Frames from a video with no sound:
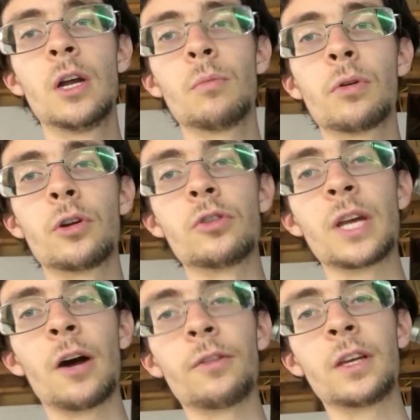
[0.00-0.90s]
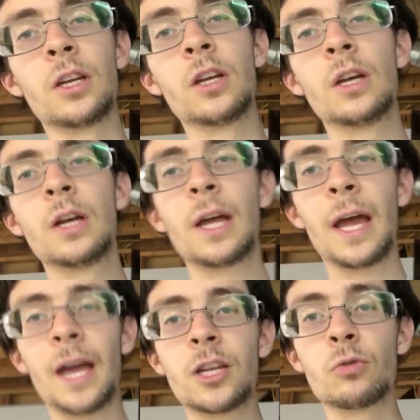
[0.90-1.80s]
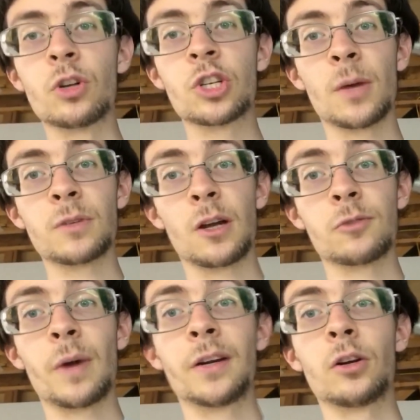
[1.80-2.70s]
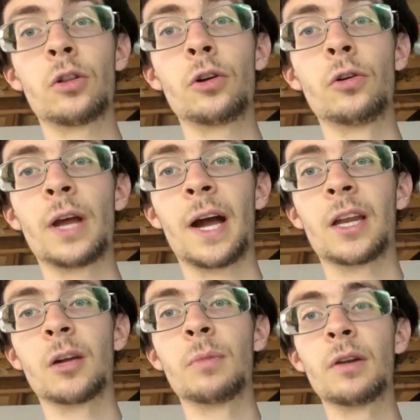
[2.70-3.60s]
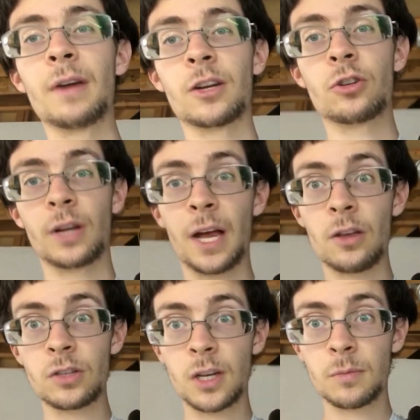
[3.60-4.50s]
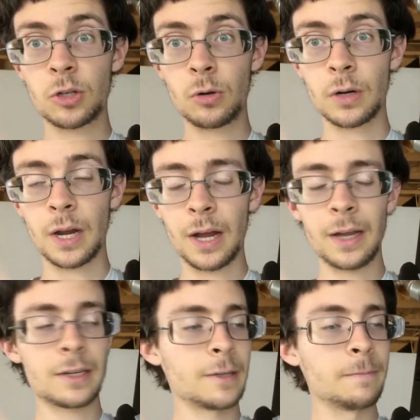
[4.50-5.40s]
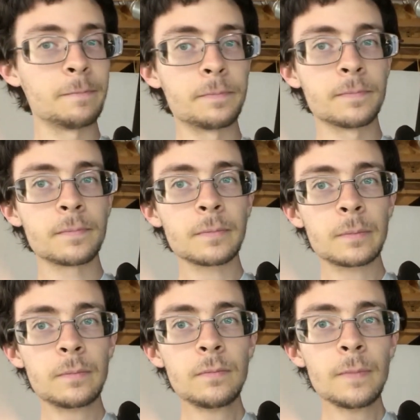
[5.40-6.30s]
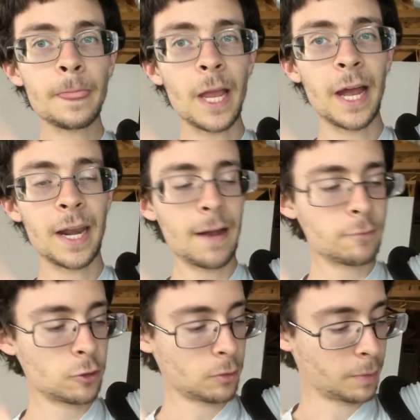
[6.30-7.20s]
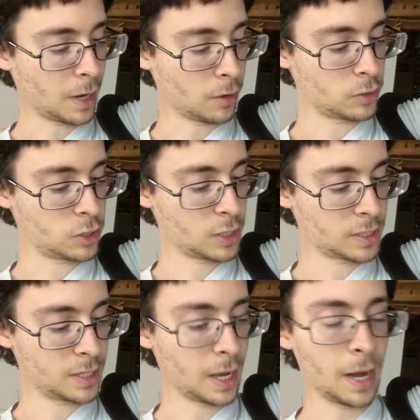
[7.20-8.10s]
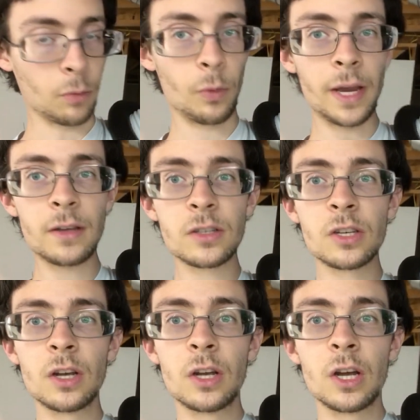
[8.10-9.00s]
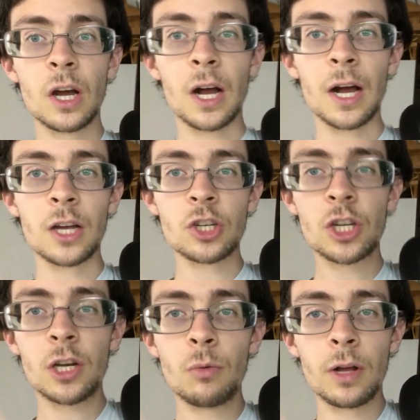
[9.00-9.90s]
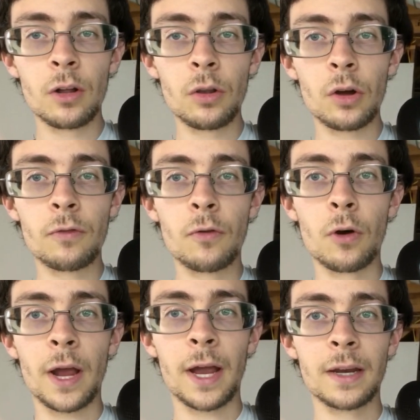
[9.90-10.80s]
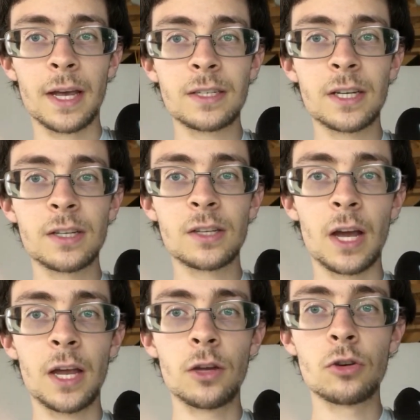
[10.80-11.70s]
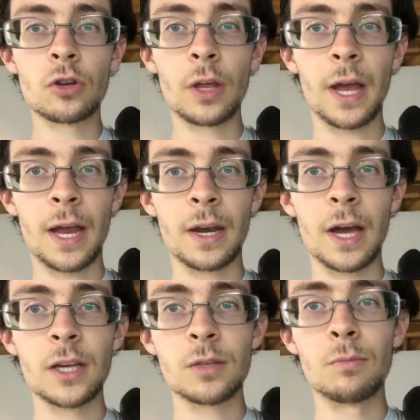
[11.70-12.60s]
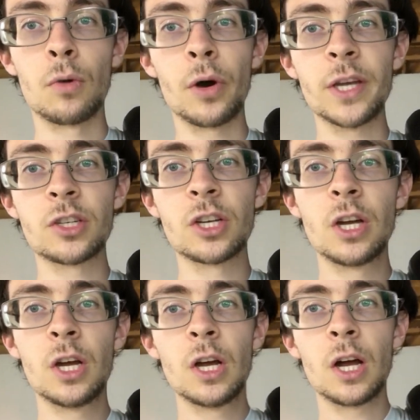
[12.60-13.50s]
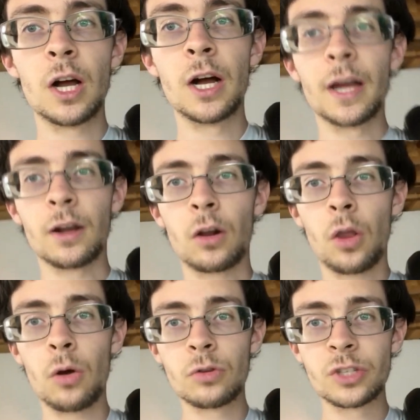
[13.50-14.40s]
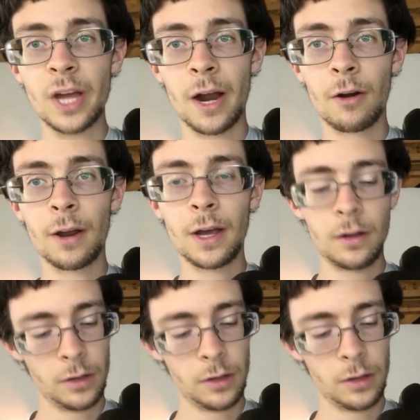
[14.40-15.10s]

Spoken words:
produce healthy eggs, which sometimes might include adding a bit of extra calcium to her diet. And after about 6 to 8 weeks, she will look for a nesting site, usually a nice, moist, enclosed area